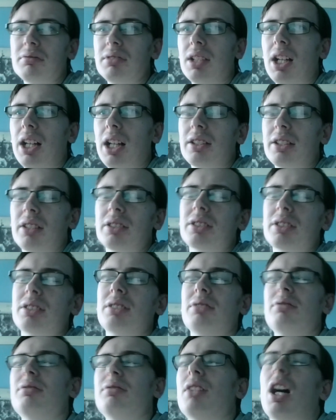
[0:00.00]
I
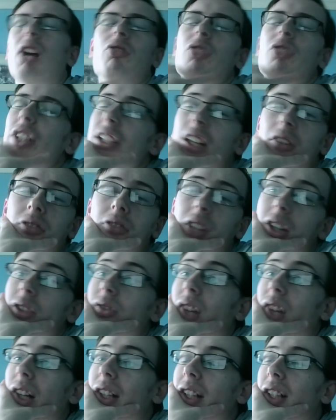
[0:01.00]
really don't know
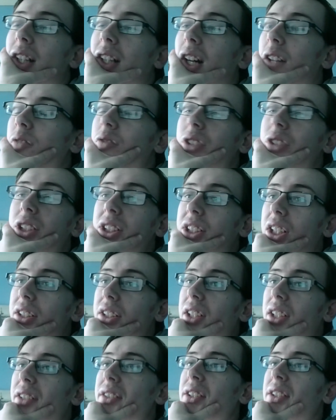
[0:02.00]
right now. I really don't
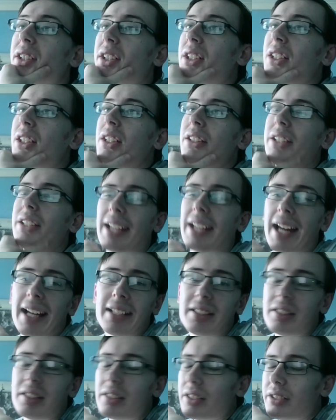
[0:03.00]
know. The
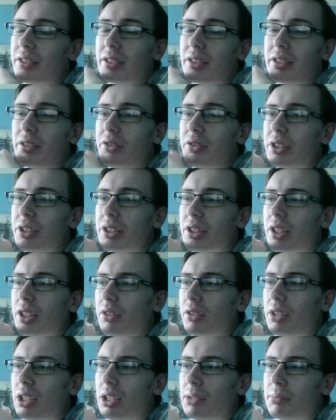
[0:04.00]
cases are continuing to go
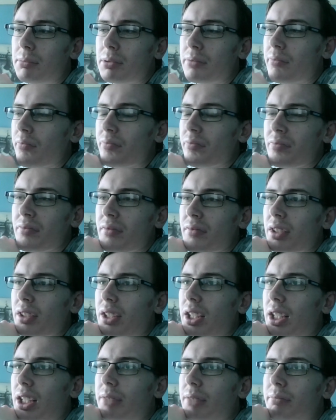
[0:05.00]
up.
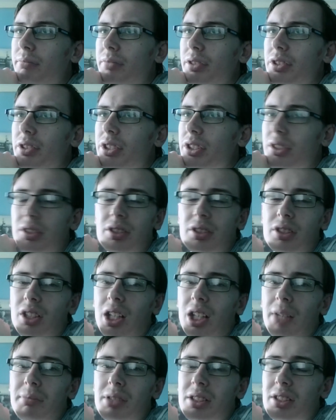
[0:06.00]
Just
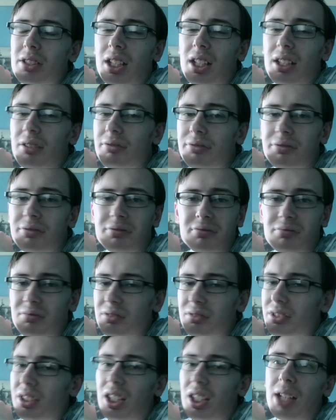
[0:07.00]
times are tough.
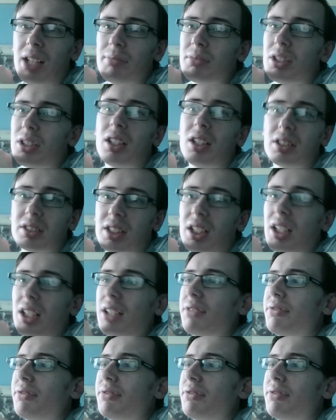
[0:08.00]
Times are tough.